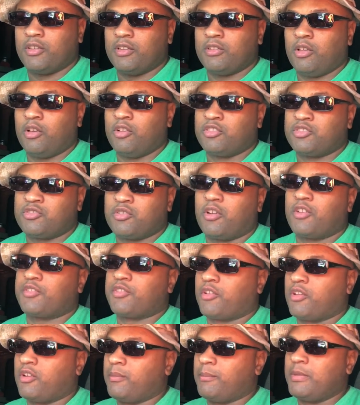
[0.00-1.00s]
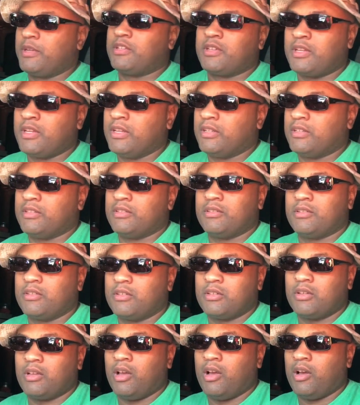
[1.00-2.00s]
those trucks are going to be getting
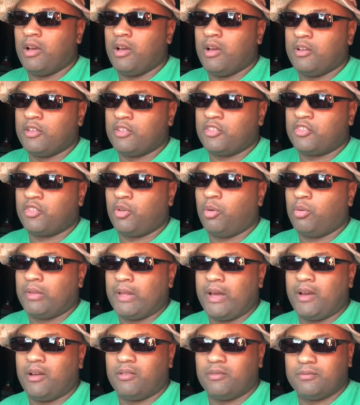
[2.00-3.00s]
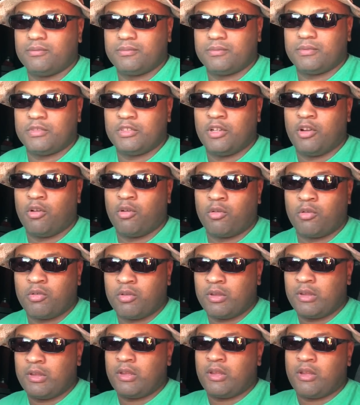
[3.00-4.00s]
sold out,
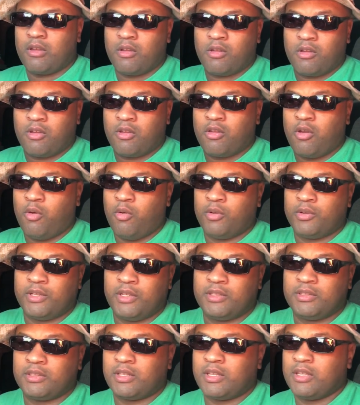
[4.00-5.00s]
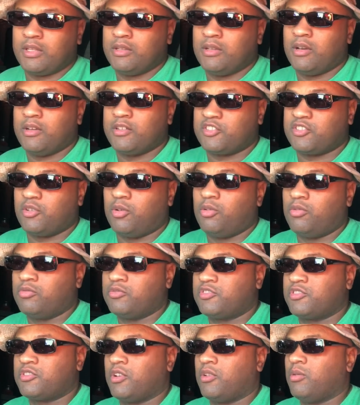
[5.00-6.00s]
going in to get
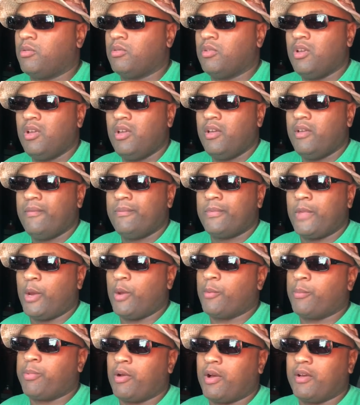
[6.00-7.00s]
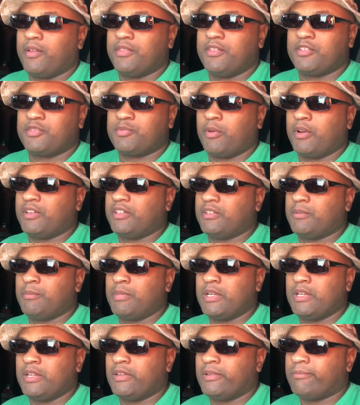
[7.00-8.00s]
sold. So they were probably just ready to
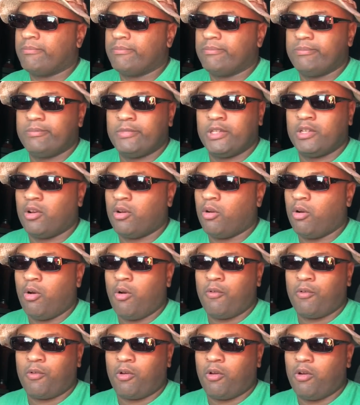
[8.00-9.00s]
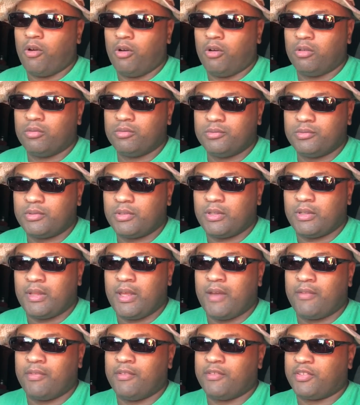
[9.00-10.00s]
be, overhauled and
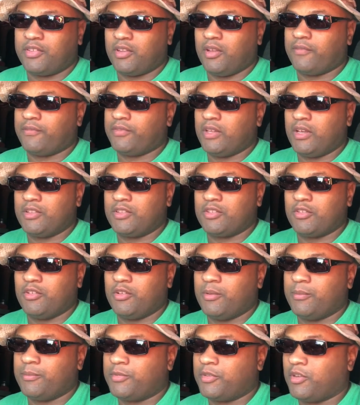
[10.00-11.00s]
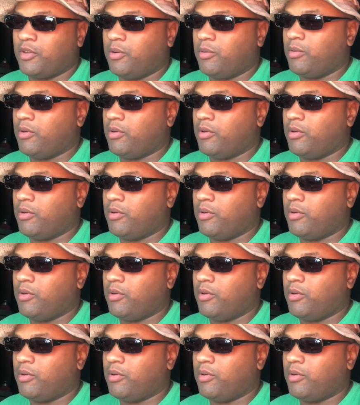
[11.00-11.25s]
have their stuff done to them. So